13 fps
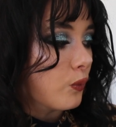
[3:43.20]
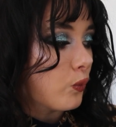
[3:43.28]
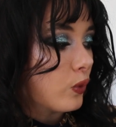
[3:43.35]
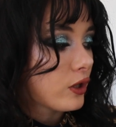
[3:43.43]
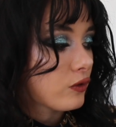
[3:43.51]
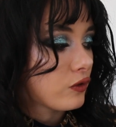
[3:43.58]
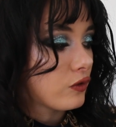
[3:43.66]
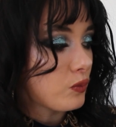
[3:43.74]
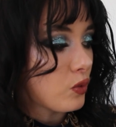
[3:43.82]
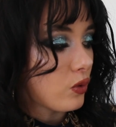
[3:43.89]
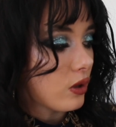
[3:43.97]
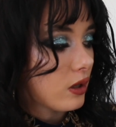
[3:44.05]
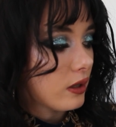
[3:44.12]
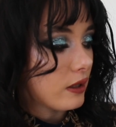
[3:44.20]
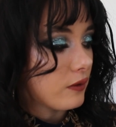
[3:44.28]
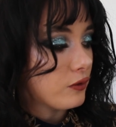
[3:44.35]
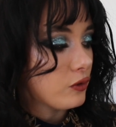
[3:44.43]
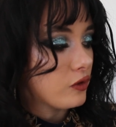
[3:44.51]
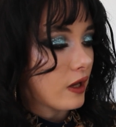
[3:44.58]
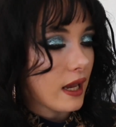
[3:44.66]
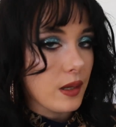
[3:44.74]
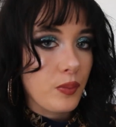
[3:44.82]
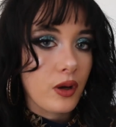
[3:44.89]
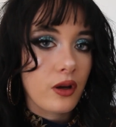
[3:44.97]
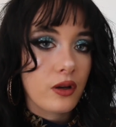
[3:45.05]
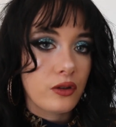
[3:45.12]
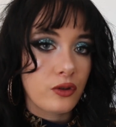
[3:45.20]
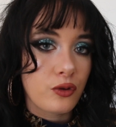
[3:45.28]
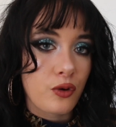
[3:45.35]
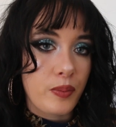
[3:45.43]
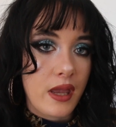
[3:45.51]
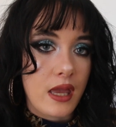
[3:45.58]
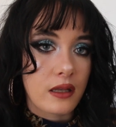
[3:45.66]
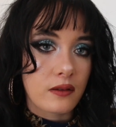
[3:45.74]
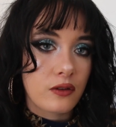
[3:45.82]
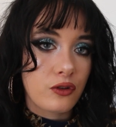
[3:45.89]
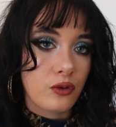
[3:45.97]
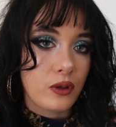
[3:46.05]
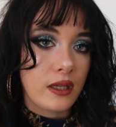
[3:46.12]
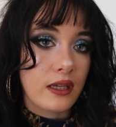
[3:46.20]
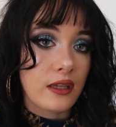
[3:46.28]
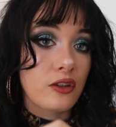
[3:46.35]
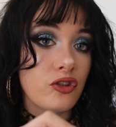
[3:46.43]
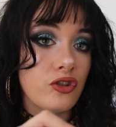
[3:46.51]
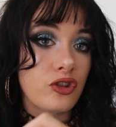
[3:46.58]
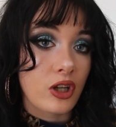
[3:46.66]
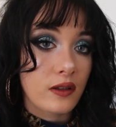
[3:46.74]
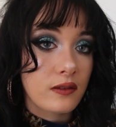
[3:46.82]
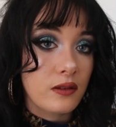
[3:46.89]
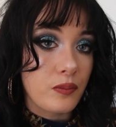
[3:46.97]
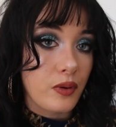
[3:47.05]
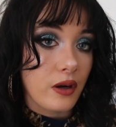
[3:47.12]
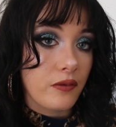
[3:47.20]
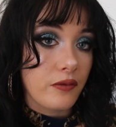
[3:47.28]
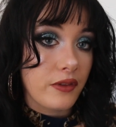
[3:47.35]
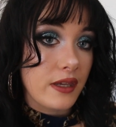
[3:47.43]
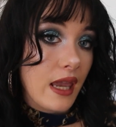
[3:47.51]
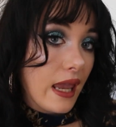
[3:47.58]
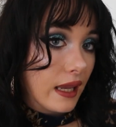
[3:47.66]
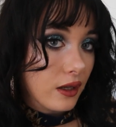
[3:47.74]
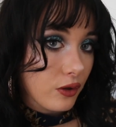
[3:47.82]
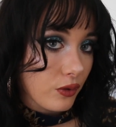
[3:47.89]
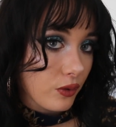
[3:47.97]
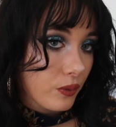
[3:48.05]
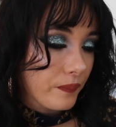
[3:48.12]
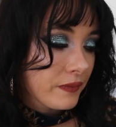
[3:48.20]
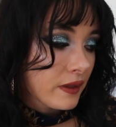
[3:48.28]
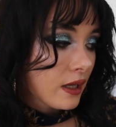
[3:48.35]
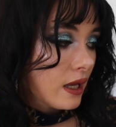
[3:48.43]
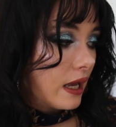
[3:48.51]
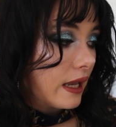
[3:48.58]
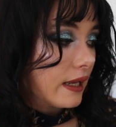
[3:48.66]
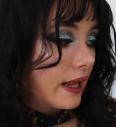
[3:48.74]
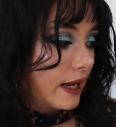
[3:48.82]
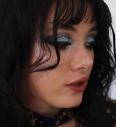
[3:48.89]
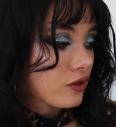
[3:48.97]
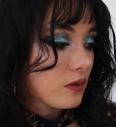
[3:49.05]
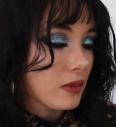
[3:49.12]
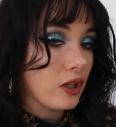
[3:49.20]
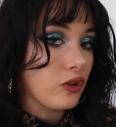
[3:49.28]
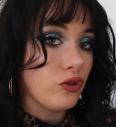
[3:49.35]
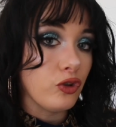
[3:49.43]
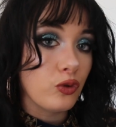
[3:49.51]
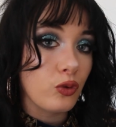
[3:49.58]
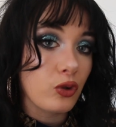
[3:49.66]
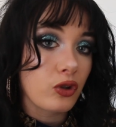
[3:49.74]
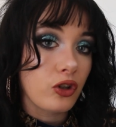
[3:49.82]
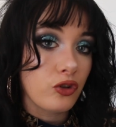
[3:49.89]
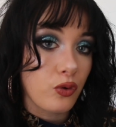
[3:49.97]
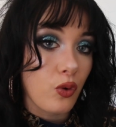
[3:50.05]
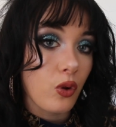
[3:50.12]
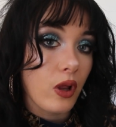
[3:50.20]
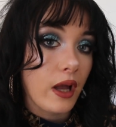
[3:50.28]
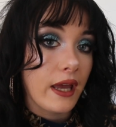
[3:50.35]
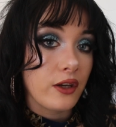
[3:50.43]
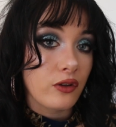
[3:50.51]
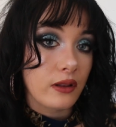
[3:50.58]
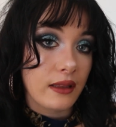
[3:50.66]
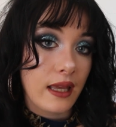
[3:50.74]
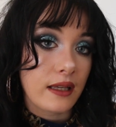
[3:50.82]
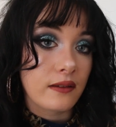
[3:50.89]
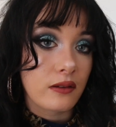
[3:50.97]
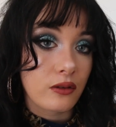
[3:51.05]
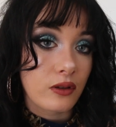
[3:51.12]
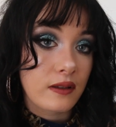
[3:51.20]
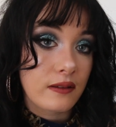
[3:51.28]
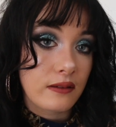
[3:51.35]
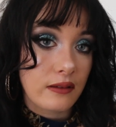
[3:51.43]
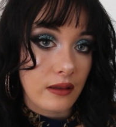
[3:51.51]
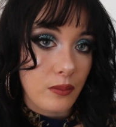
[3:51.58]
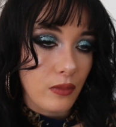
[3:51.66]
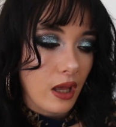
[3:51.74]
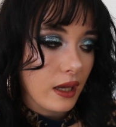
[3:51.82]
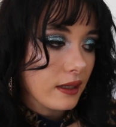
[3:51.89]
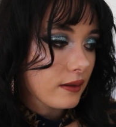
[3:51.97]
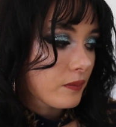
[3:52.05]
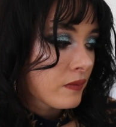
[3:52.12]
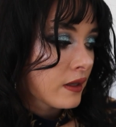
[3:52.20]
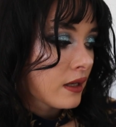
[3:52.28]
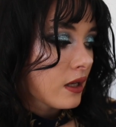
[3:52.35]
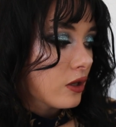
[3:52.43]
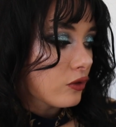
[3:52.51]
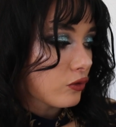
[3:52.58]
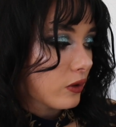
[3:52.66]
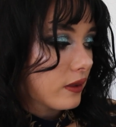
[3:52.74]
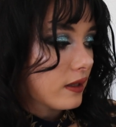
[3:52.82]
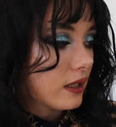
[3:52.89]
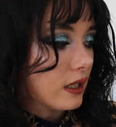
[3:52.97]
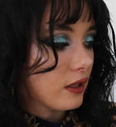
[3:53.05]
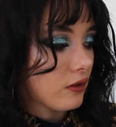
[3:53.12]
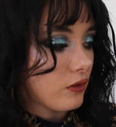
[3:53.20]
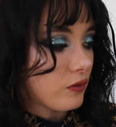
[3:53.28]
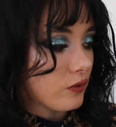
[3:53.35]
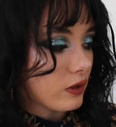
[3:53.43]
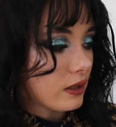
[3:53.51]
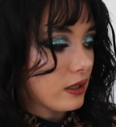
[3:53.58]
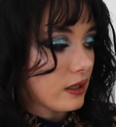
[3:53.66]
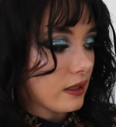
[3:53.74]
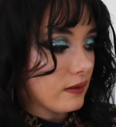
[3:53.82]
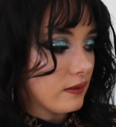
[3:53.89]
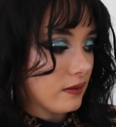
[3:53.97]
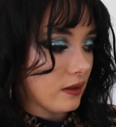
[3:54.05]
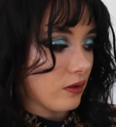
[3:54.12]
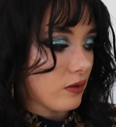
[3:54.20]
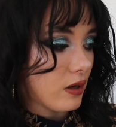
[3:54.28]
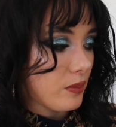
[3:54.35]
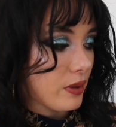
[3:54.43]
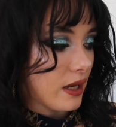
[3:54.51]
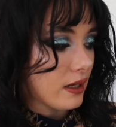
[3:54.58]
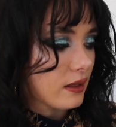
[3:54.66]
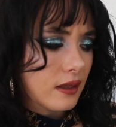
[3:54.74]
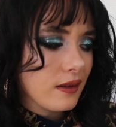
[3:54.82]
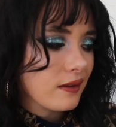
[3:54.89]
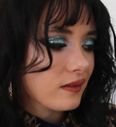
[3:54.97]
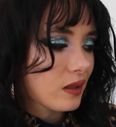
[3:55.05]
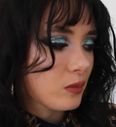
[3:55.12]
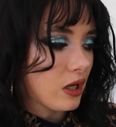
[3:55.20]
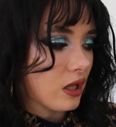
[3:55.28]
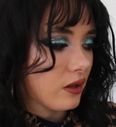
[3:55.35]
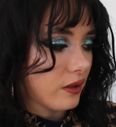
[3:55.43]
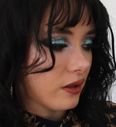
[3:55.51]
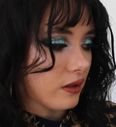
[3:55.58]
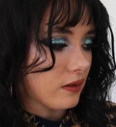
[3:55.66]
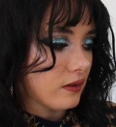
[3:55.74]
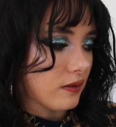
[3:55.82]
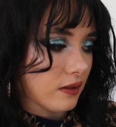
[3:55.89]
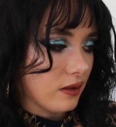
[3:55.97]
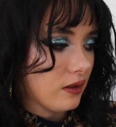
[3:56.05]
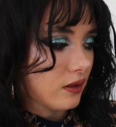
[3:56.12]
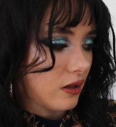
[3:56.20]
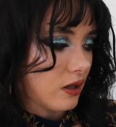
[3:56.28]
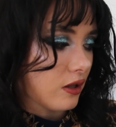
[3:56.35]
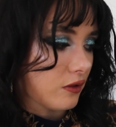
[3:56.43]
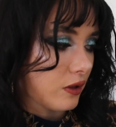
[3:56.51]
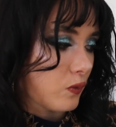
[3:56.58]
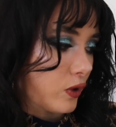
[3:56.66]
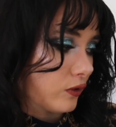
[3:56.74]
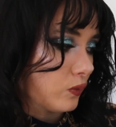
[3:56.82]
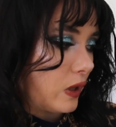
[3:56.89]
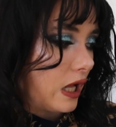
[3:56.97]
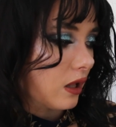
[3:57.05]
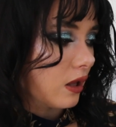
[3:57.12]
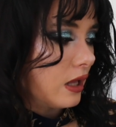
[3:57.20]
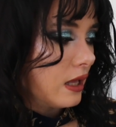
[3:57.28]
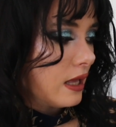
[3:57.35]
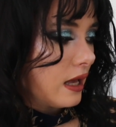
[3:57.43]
When you're smaller, if you taper your pants to hit just above the ankle, it actually makes you look taller and your legs look slimlined. So I think here, a really nice cigarette pant, in the same color that this is, I think the coloring works well,